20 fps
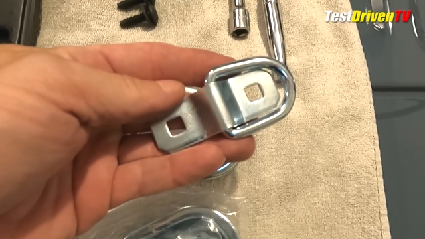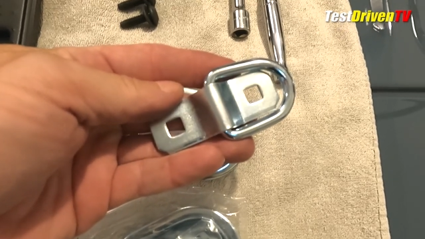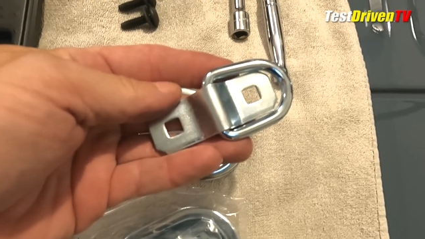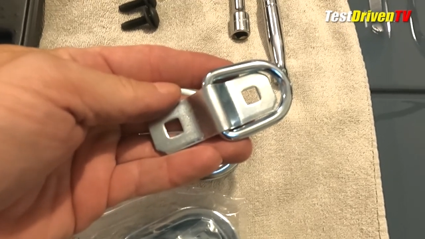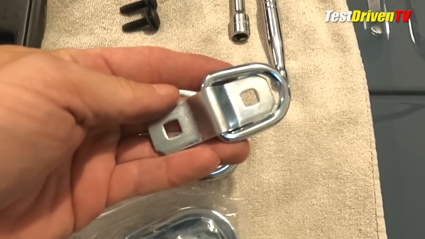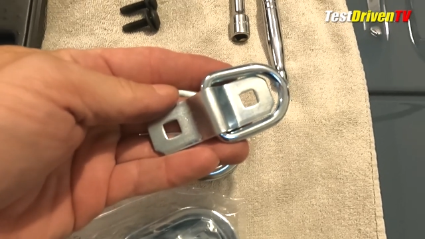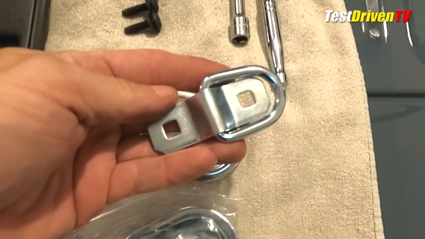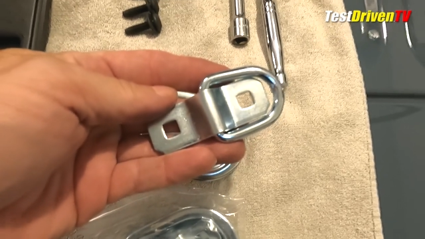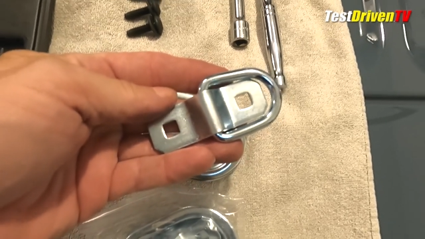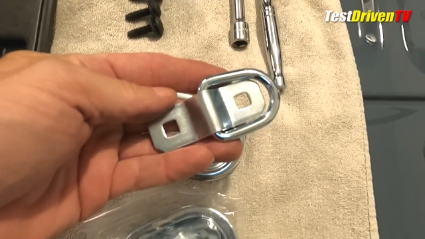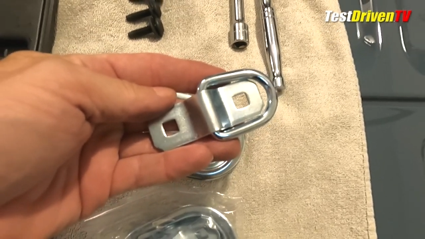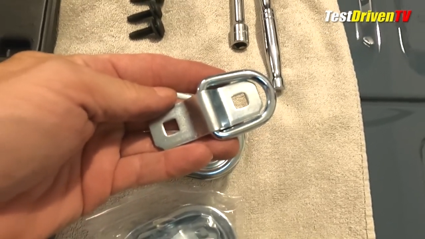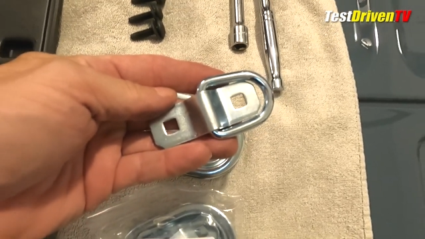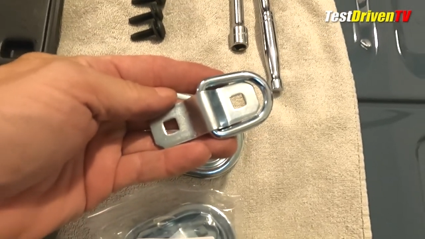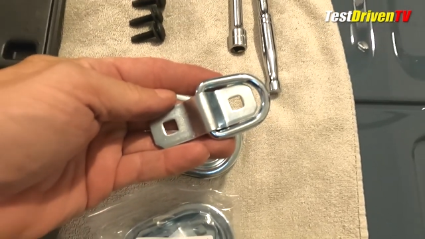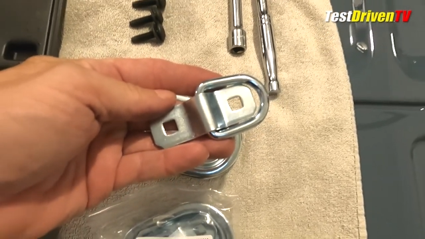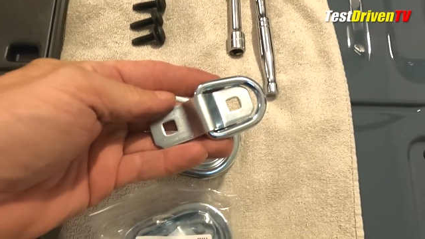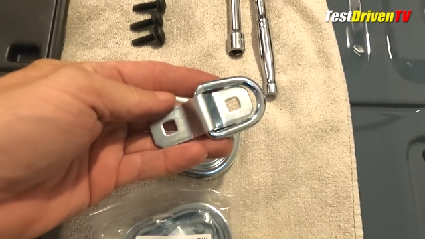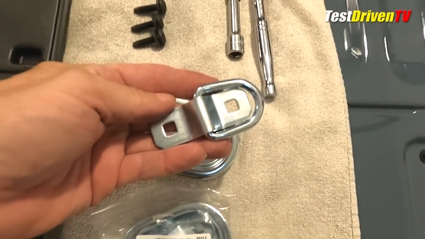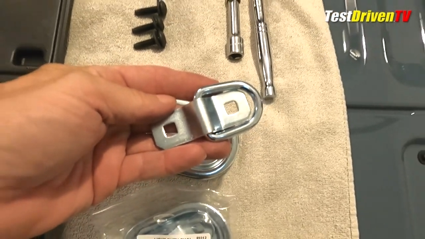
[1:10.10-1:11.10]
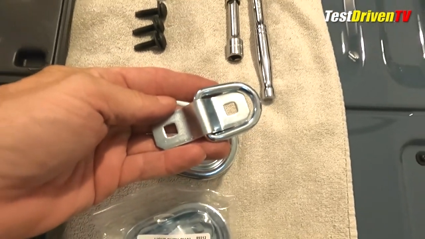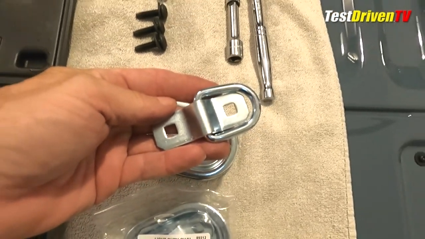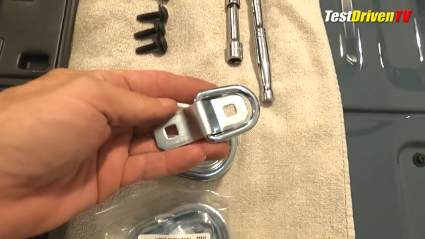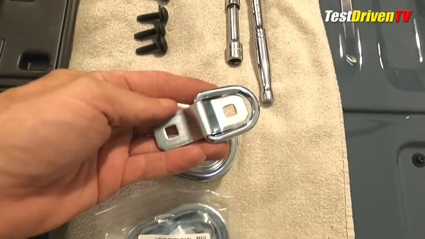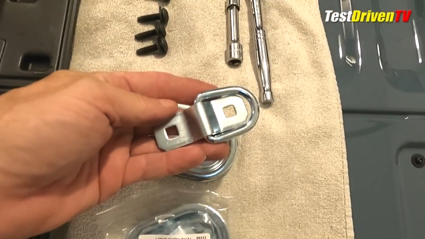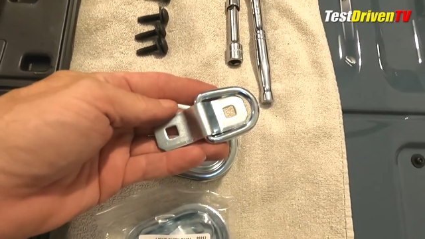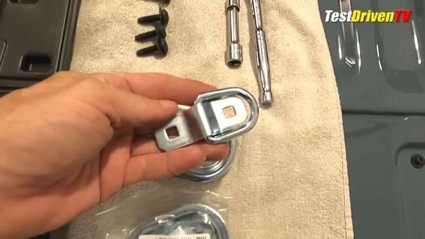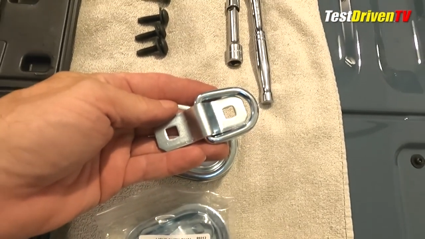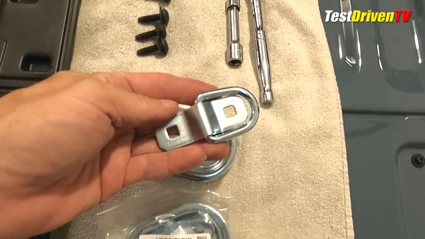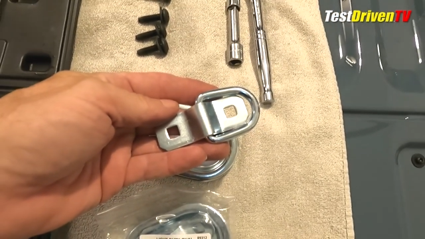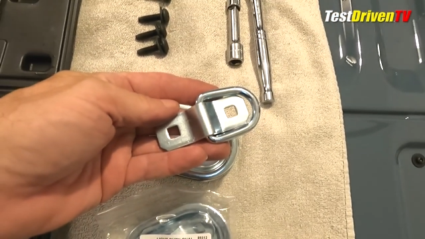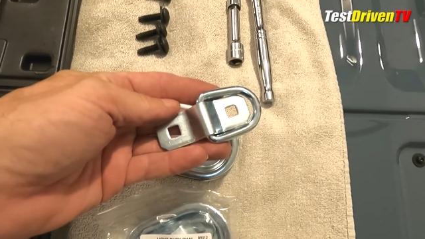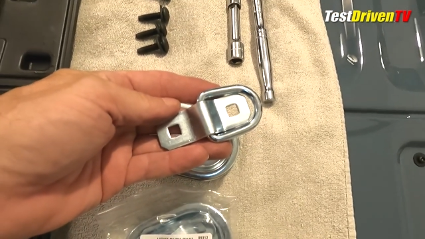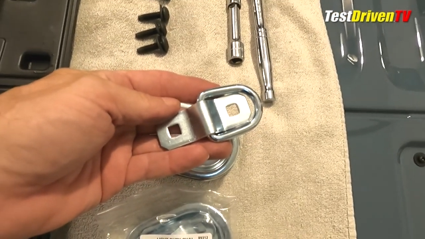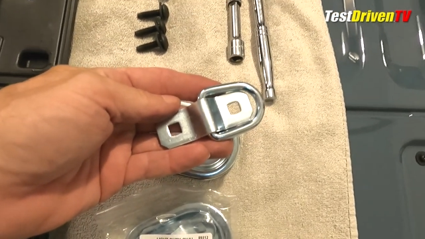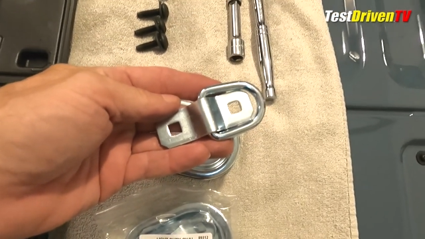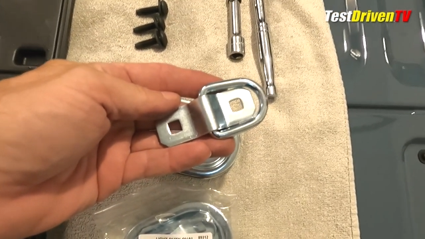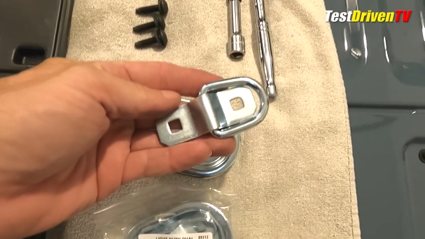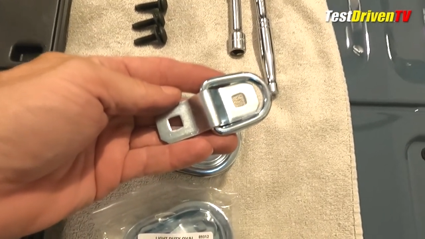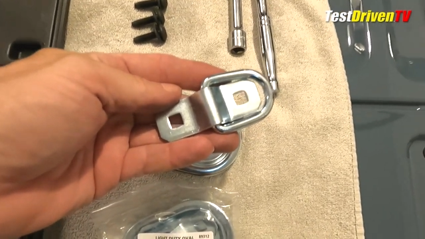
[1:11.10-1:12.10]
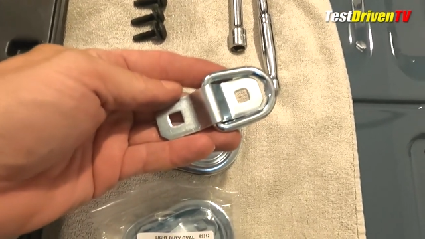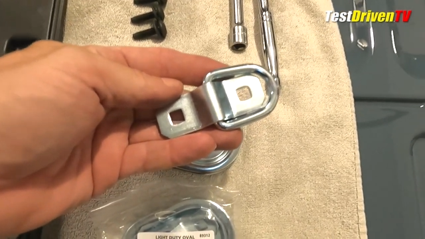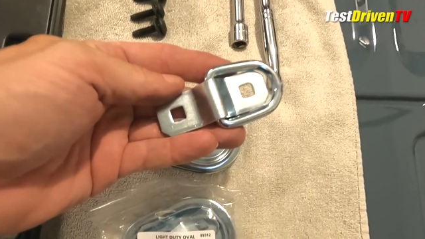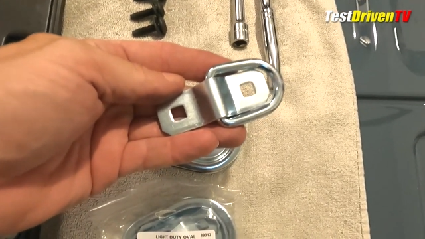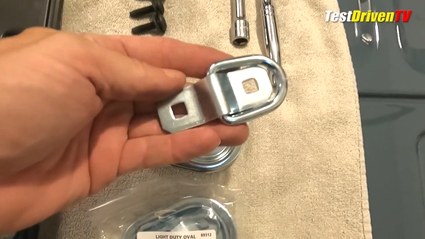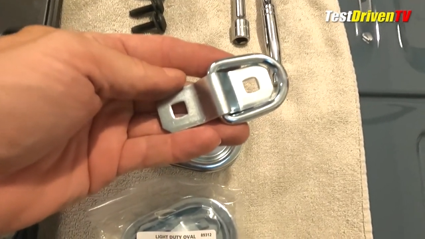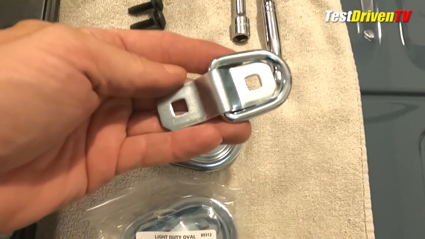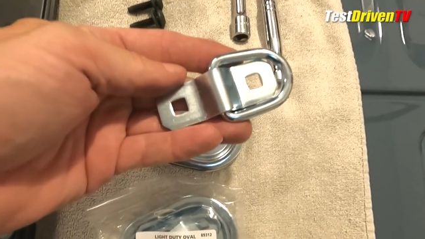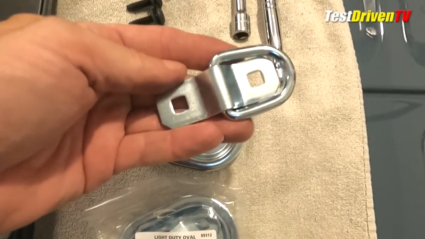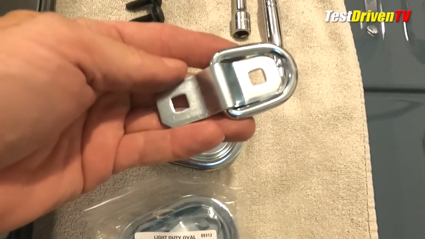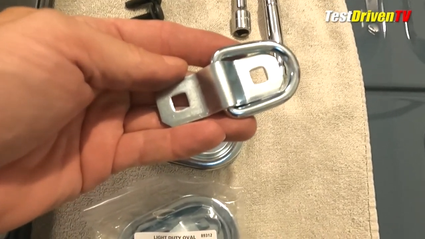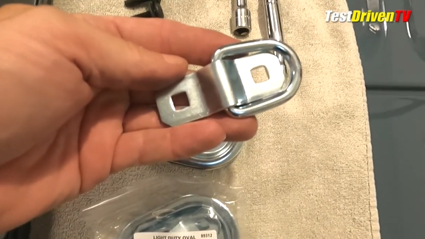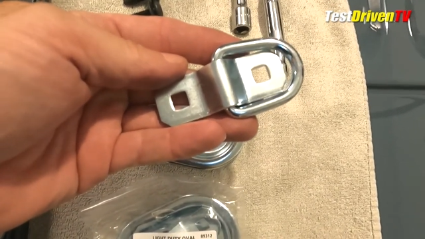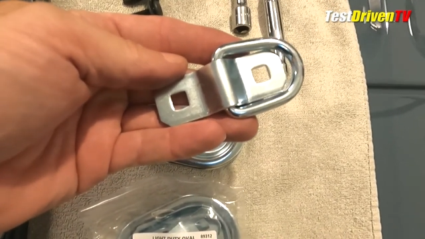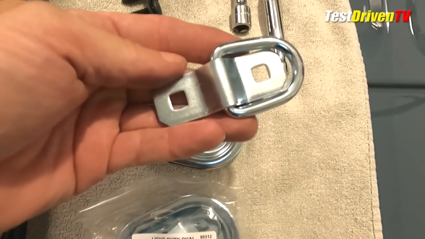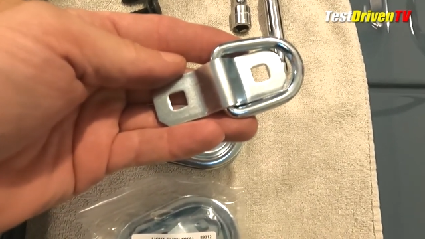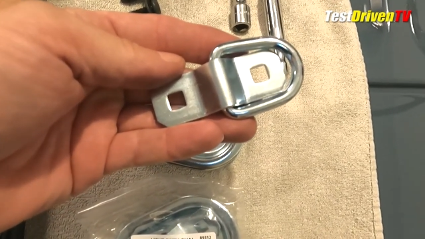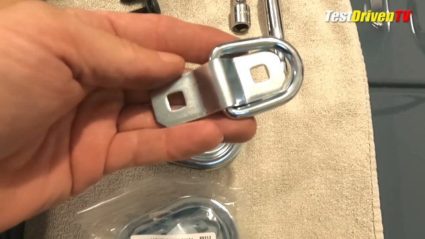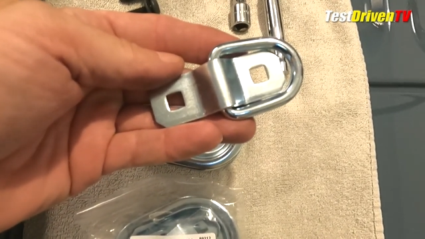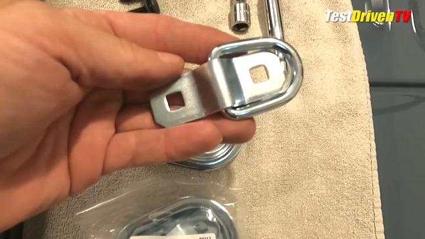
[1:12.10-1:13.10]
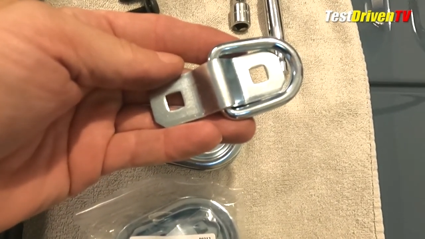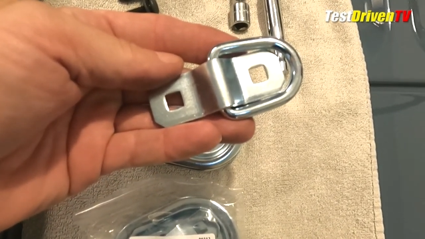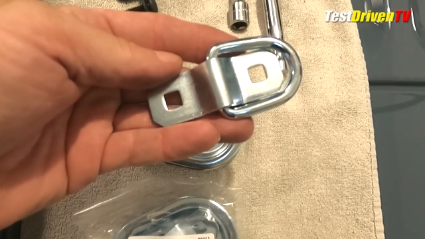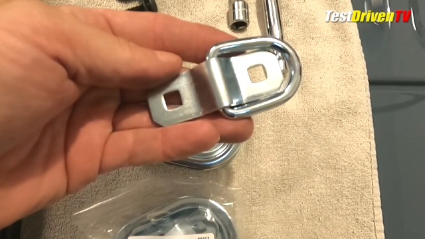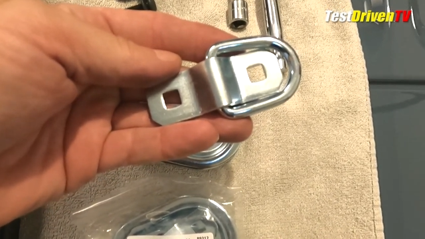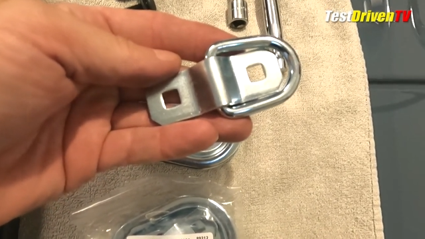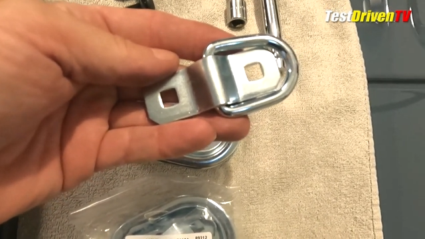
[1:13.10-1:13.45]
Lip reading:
Nobody's mouth can be seen.